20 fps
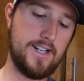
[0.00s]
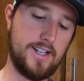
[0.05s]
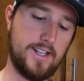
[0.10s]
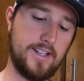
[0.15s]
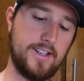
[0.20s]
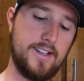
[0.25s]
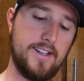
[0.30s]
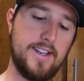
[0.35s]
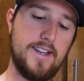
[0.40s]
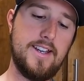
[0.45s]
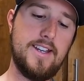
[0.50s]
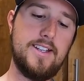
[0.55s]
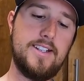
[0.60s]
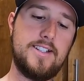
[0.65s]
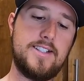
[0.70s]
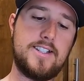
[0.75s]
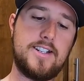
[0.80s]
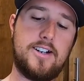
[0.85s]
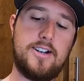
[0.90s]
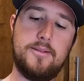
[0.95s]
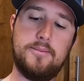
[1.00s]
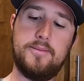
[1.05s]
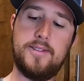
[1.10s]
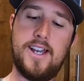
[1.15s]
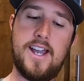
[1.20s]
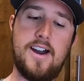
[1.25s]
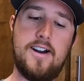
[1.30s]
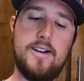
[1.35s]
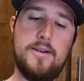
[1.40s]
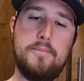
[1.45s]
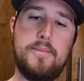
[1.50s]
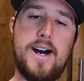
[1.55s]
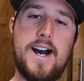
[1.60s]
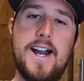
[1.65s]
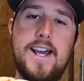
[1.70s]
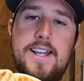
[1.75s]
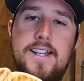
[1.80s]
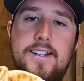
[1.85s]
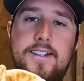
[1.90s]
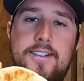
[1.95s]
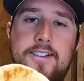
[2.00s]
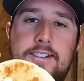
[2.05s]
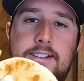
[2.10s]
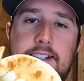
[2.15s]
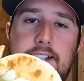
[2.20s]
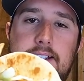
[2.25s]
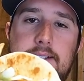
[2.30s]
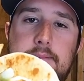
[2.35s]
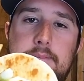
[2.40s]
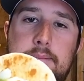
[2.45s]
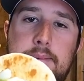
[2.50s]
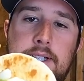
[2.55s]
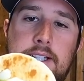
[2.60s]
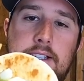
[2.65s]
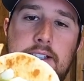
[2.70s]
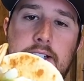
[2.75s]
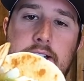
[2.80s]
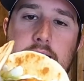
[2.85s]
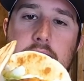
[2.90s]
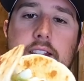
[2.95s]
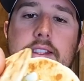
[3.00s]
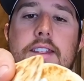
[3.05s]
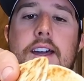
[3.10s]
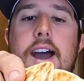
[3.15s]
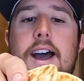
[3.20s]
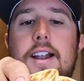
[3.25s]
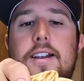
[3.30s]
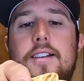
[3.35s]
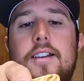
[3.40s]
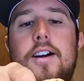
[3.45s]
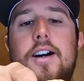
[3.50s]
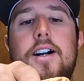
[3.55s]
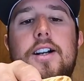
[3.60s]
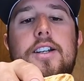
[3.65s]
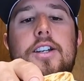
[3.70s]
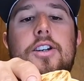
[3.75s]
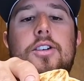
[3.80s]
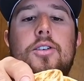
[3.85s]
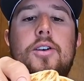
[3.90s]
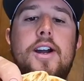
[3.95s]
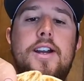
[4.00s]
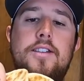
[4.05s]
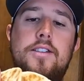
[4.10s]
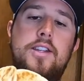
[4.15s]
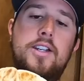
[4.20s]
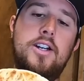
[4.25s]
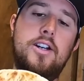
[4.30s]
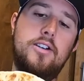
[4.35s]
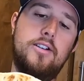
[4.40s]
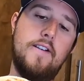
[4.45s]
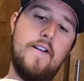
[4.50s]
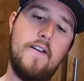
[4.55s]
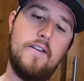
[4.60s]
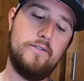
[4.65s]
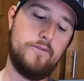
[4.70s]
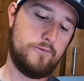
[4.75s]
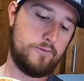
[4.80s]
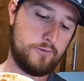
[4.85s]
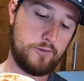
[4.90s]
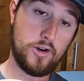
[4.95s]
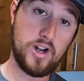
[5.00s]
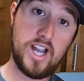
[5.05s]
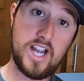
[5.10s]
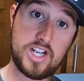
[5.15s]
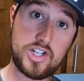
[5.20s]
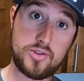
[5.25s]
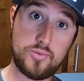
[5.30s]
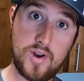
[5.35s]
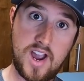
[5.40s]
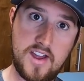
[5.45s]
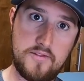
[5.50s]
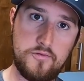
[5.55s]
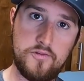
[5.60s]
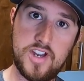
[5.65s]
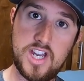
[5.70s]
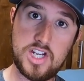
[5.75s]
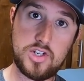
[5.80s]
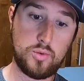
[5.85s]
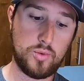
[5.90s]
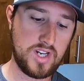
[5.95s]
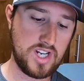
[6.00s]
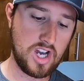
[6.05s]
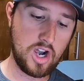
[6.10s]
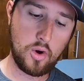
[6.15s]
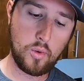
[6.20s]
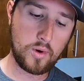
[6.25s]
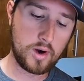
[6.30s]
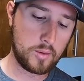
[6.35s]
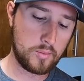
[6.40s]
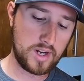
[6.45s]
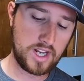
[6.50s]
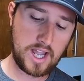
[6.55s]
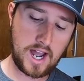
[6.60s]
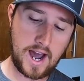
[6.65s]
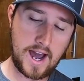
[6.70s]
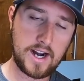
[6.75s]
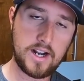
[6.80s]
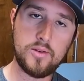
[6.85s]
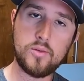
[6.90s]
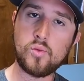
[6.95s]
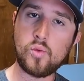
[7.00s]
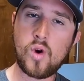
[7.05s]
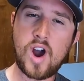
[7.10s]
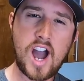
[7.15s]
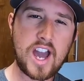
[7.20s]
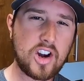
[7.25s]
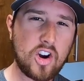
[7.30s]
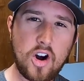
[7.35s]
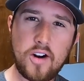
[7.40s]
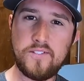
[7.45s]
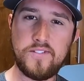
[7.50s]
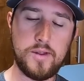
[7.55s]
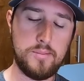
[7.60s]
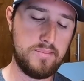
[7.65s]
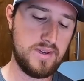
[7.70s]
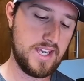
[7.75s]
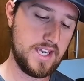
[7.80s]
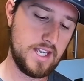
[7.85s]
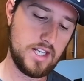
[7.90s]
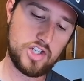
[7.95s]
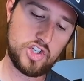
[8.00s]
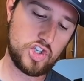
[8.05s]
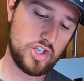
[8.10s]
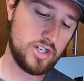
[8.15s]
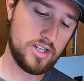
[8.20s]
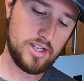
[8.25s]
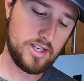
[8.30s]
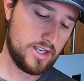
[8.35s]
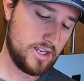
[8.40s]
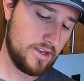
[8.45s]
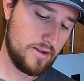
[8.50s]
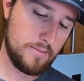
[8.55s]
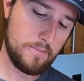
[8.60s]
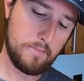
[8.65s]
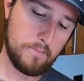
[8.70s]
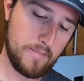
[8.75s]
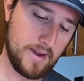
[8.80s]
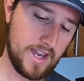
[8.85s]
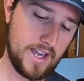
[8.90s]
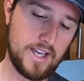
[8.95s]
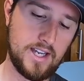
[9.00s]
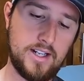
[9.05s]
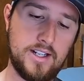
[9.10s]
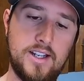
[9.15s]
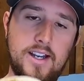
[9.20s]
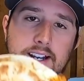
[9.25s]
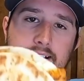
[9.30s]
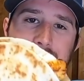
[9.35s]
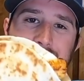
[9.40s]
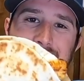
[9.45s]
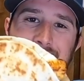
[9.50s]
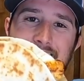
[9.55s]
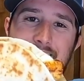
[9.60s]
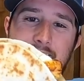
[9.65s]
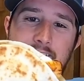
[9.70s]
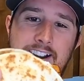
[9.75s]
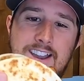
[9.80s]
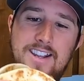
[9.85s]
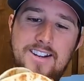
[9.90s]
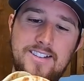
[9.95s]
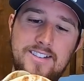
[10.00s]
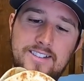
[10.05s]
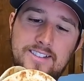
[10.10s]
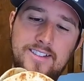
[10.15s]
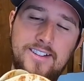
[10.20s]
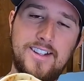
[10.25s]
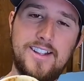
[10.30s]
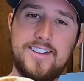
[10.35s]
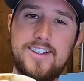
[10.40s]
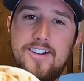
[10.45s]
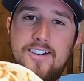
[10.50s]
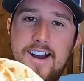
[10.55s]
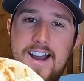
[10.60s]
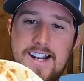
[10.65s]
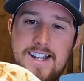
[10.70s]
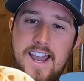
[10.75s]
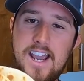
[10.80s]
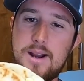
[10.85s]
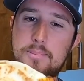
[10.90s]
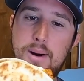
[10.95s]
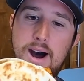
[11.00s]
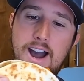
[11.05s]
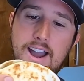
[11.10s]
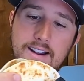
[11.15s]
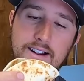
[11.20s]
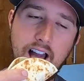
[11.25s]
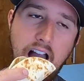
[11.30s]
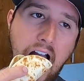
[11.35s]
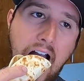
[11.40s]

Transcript: to chomp down and bite into it. But look at that taco right there. Fresh redfish. We know where we got it right off the beach. Man, I cannot wait. So let's go ahead and take a bite.